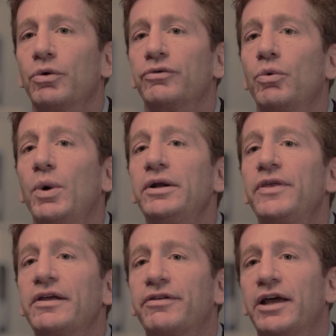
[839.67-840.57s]
So, so where
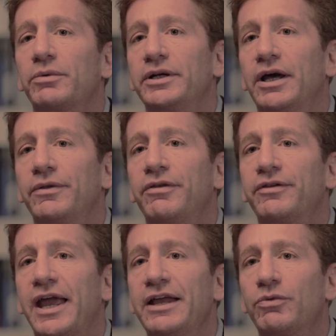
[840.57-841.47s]
do things stand right now?
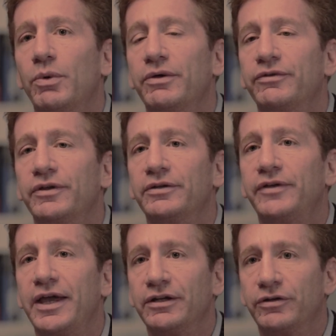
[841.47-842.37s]
This case was uh,
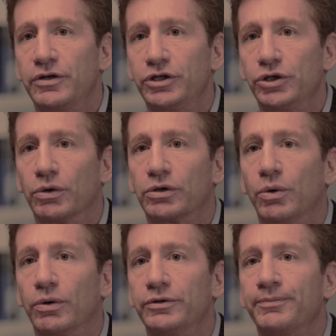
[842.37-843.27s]
taken to the New York
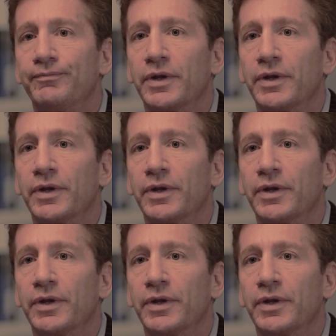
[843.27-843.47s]
court.